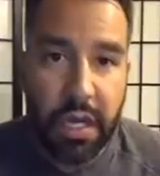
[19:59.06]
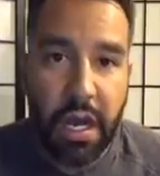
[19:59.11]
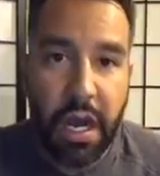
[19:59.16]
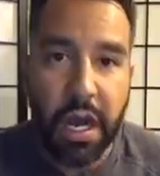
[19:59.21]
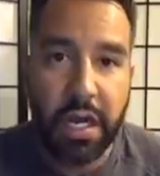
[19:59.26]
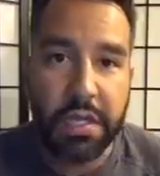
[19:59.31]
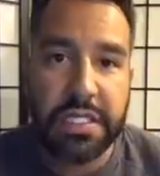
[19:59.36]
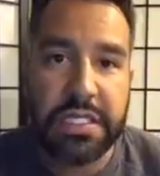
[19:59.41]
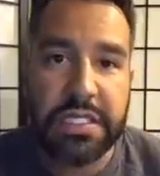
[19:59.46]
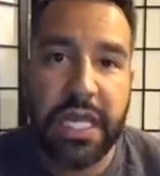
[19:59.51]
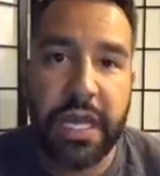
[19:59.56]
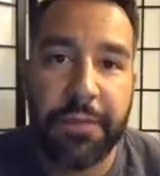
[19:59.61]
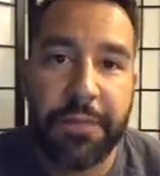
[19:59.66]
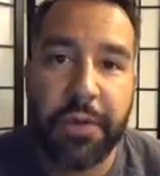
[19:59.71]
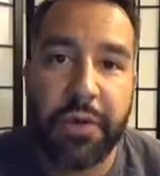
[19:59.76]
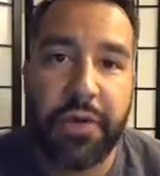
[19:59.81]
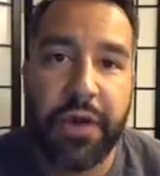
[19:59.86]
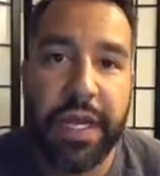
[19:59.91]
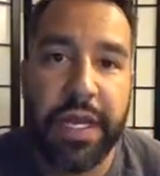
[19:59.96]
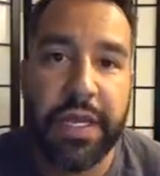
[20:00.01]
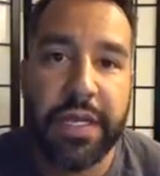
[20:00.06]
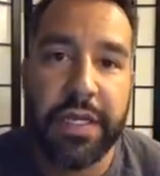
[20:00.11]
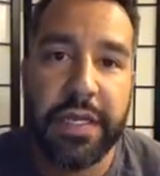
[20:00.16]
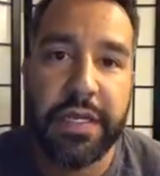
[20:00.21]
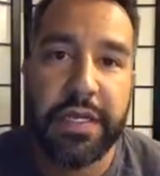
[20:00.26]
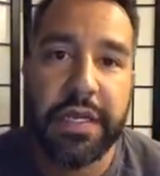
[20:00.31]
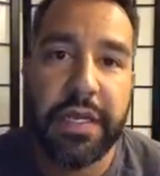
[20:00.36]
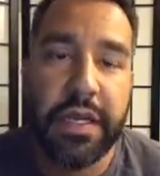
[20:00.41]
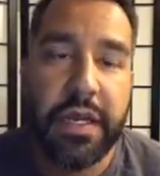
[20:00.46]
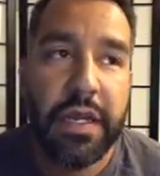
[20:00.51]
are
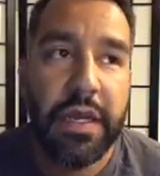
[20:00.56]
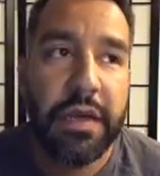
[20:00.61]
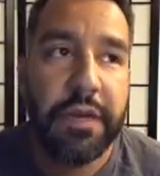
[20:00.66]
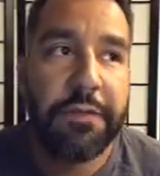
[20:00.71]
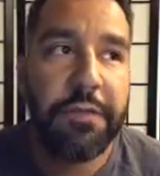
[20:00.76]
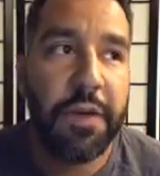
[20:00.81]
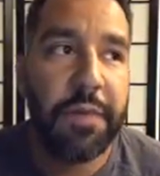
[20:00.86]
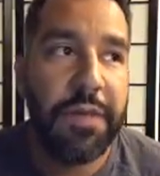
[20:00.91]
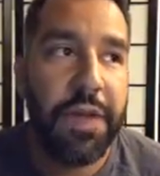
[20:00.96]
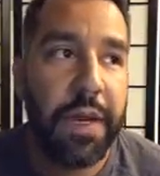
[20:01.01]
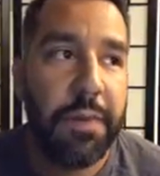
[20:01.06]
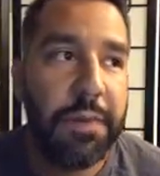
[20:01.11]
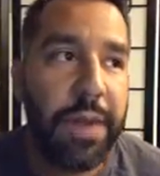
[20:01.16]
separated from their